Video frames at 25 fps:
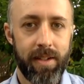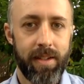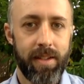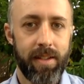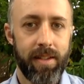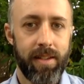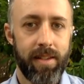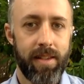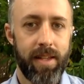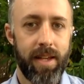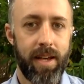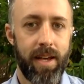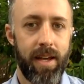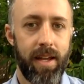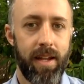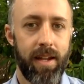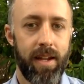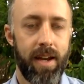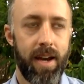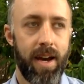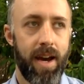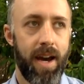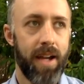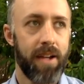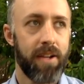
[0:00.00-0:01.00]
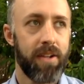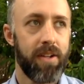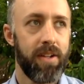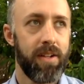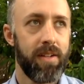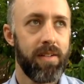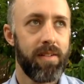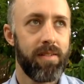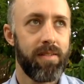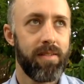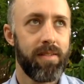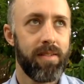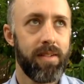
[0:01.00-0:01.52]
then I could
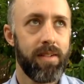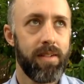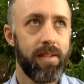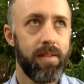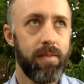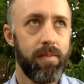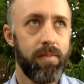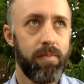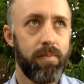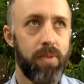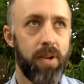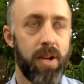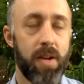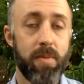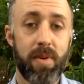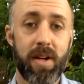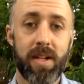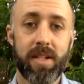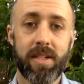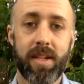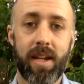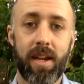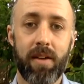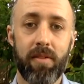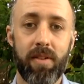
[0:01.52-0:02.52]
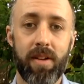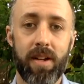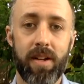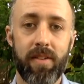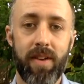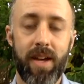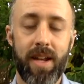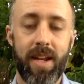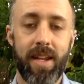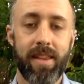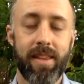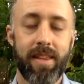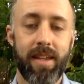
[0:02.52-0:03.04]
pretty much get rid of
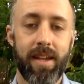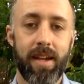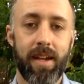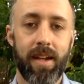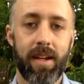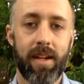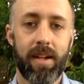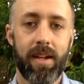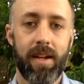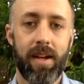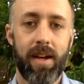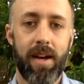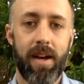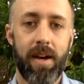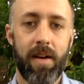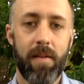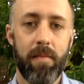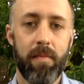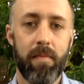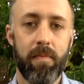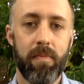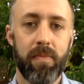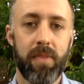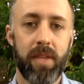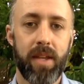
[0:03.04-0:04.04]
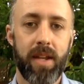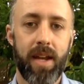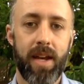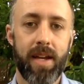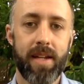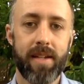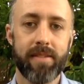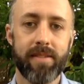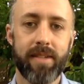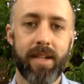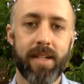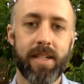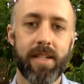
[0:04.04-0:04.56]
anything that
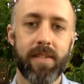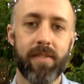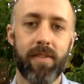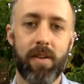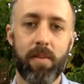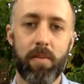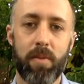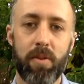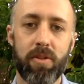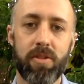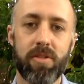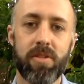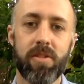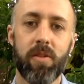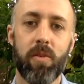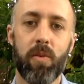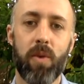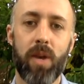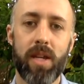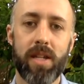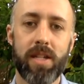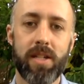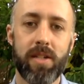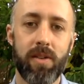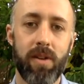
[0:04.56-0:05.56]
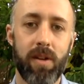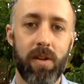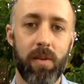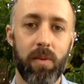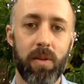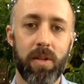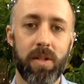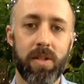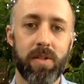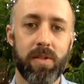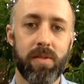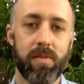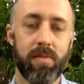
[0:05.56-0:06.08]
had less of an emotional weight to it,
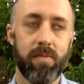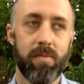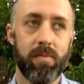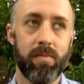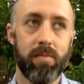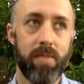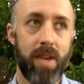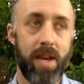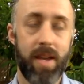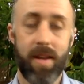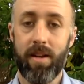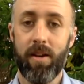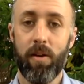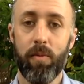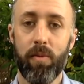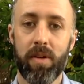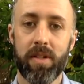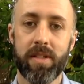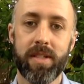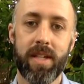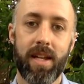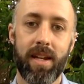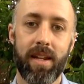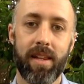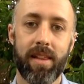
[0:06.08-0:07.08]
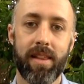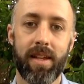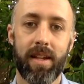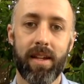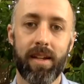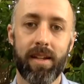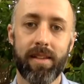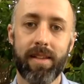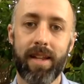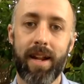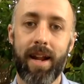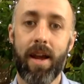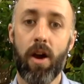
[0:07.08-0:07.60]
which meant almost
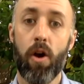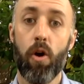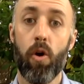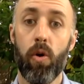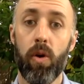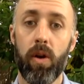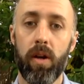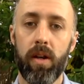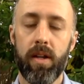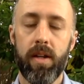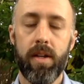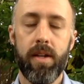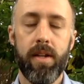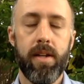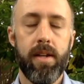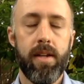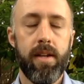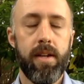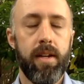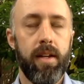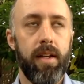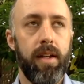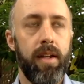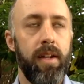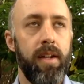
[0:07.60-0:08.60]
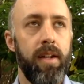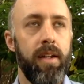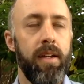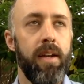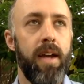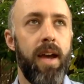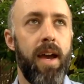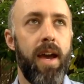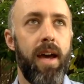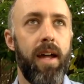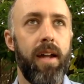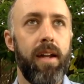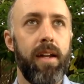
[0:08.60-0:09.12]
anything that I own.
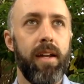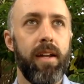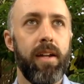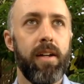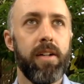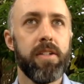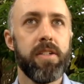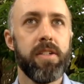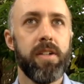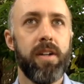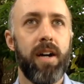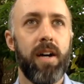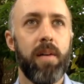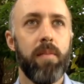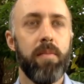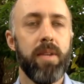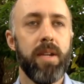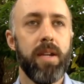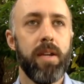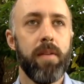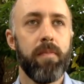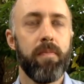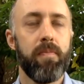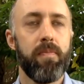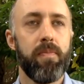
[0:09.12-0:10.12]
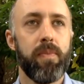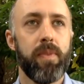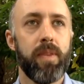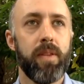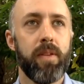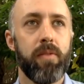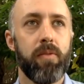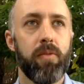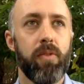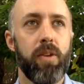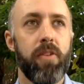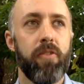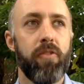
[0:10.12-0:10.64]
And it also helped me
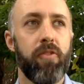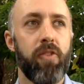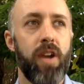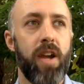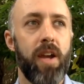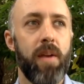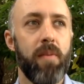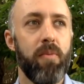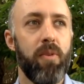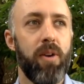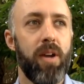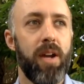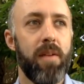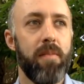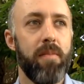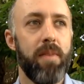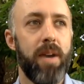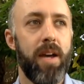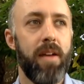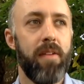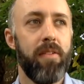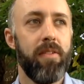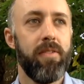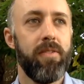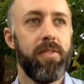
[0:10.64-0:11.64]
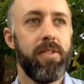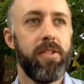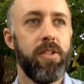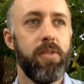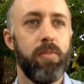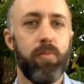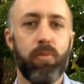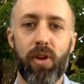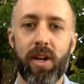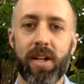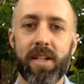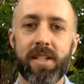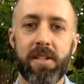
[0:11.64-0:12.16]
reframe what it meant to
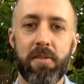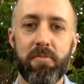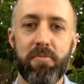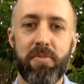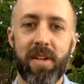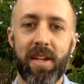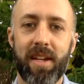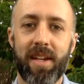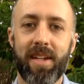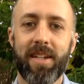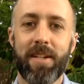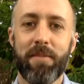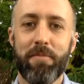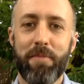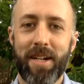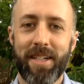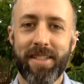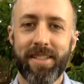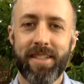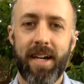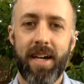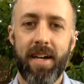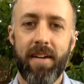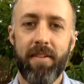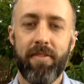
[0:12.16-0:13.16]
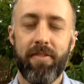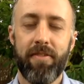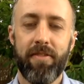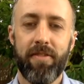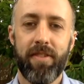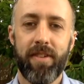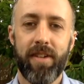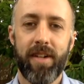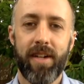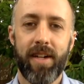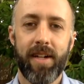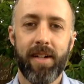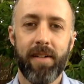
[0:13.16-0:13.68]
bring something into my life.
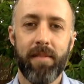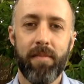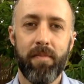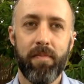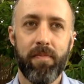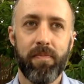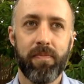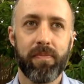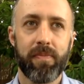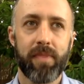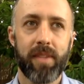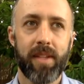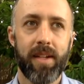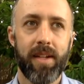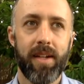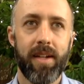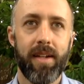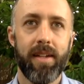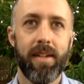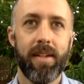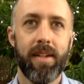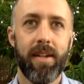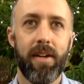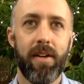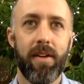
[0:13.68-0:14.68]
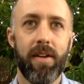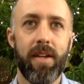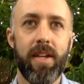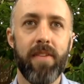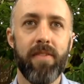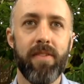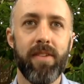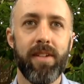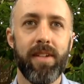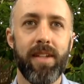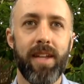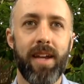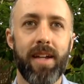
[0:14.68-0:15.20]

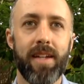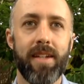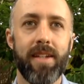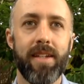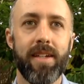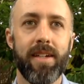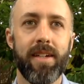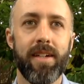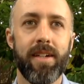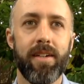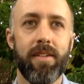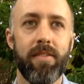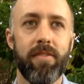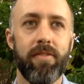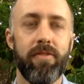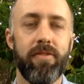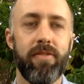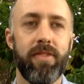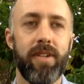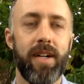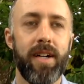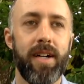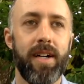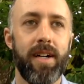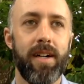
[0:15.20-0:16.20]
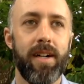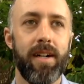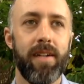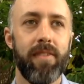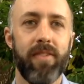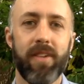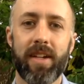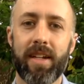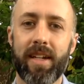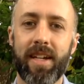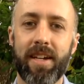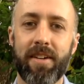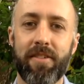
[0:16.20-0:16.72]
Even the idea of
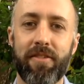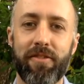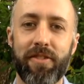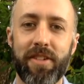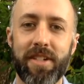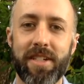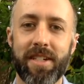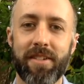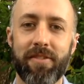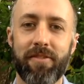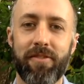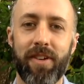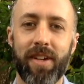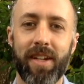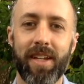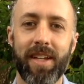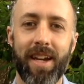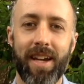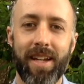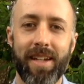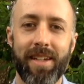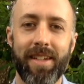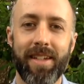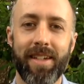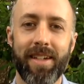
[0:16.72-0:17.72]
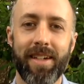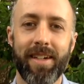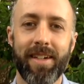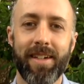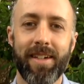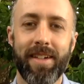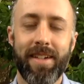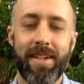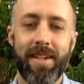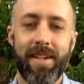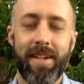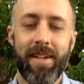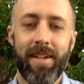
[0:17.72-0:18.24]
a gift is a funny idea,
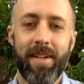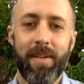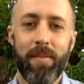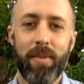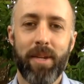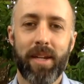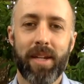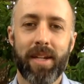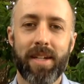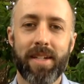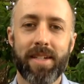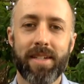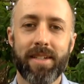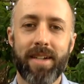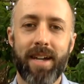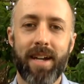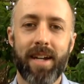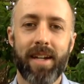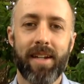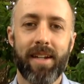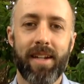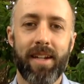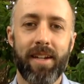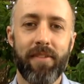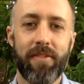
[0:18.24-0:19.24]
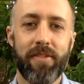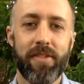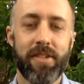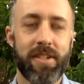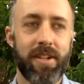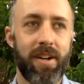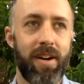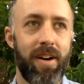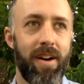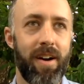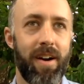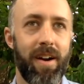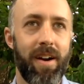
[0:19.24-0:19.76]
because a lot of gifts
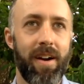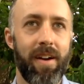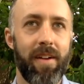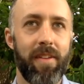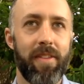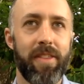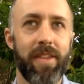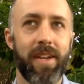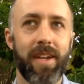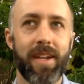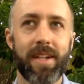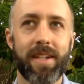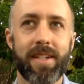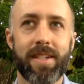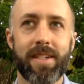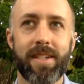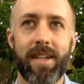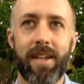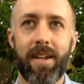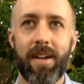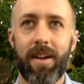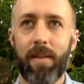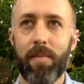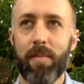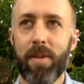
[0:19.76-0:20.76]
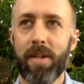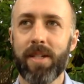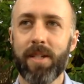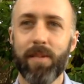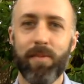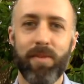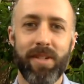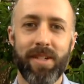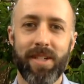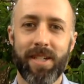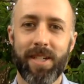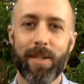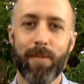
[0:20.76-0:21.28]
are things that are meant to
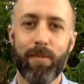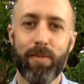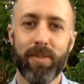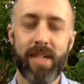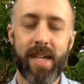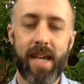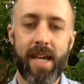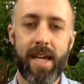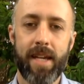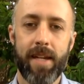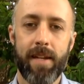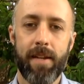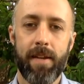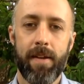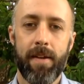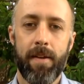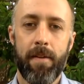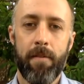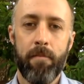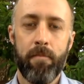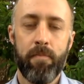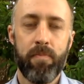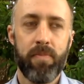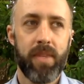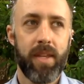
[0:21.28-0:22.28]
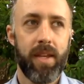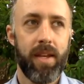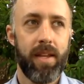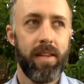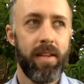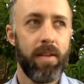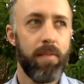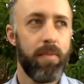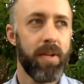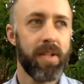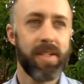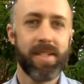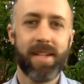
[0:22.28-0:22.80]
be displayed, and
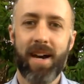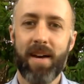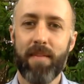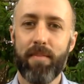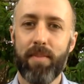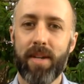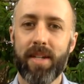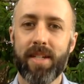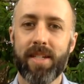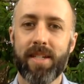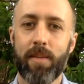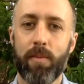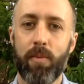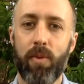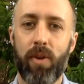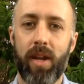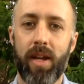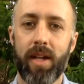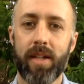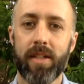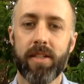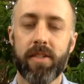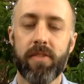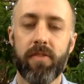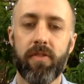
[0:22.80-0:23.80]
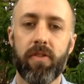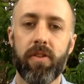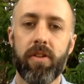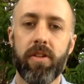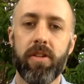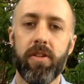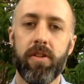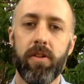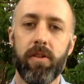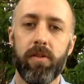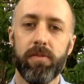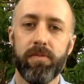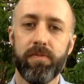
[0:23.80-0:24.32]
they're picked out by someone else for
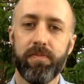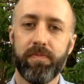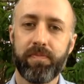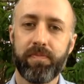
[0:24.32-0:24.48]
you.